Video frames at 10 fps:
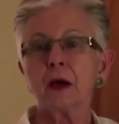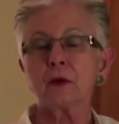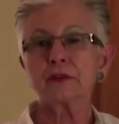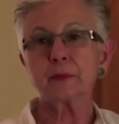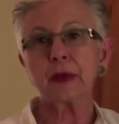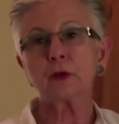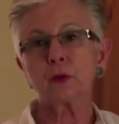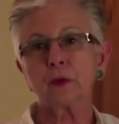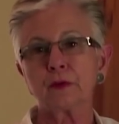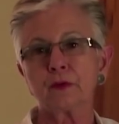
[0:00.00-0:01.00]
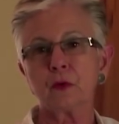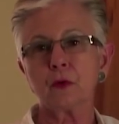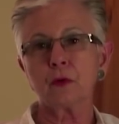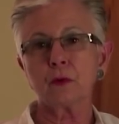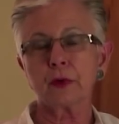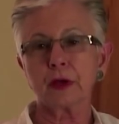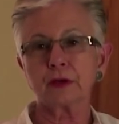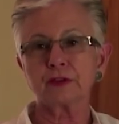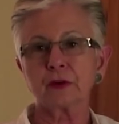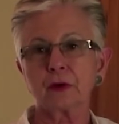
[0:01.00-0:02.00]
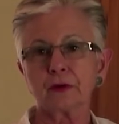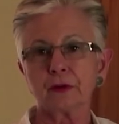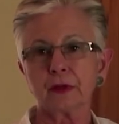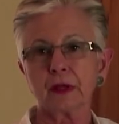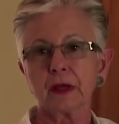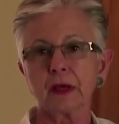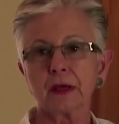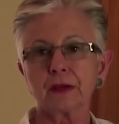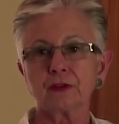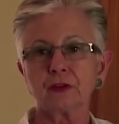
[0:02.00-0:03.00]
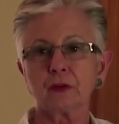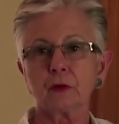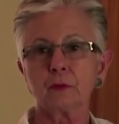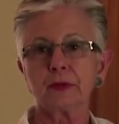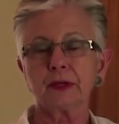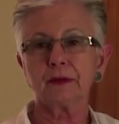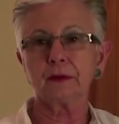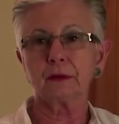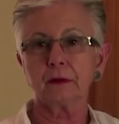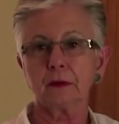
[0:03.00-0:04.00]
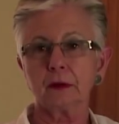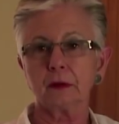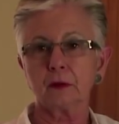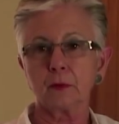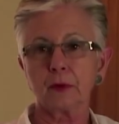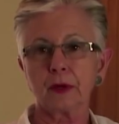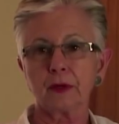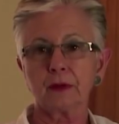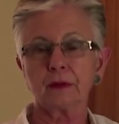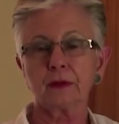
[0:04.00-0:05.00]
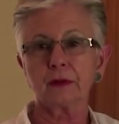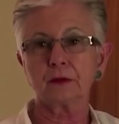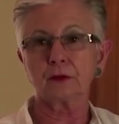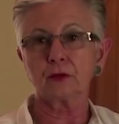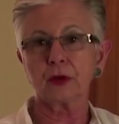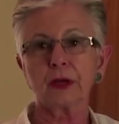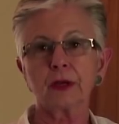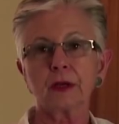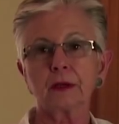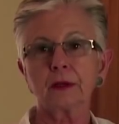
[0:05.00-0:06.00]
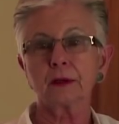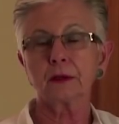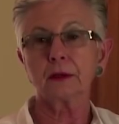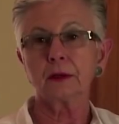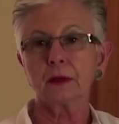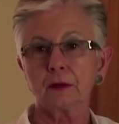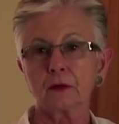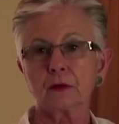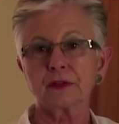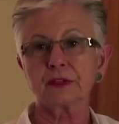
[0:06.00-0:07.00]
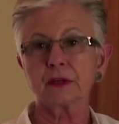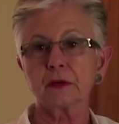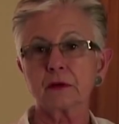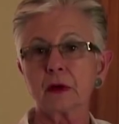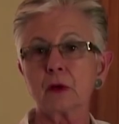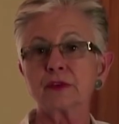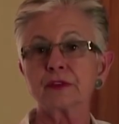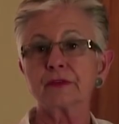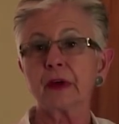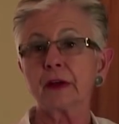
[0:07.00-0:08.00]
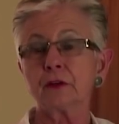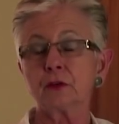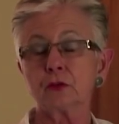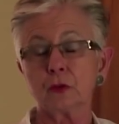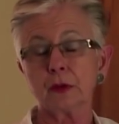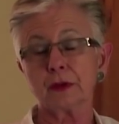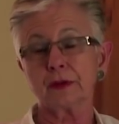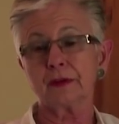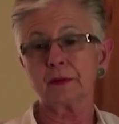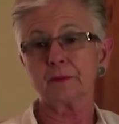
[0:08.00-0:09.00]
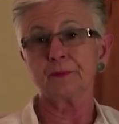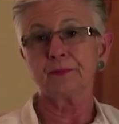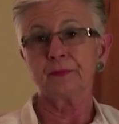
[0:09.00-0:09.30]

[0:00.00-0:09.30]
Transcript: I was about 24 when I started there. I had just completed the operating theatre training at Groote Schuur and I was invited to join the team.